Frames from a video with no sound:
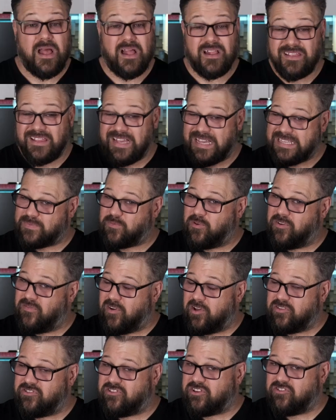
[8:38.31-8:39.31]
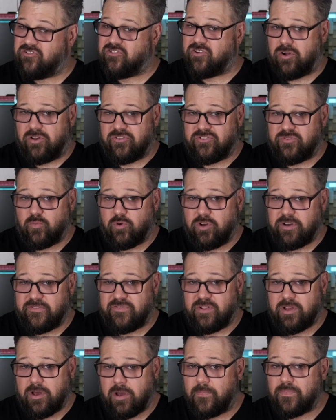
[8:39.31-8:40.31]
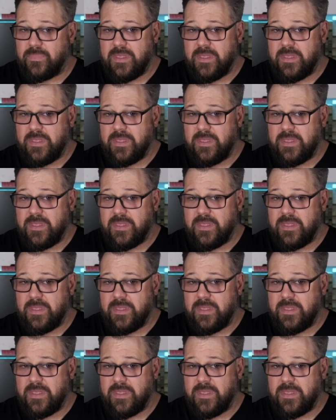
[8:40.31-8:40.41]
Let's move on to controls and workflow.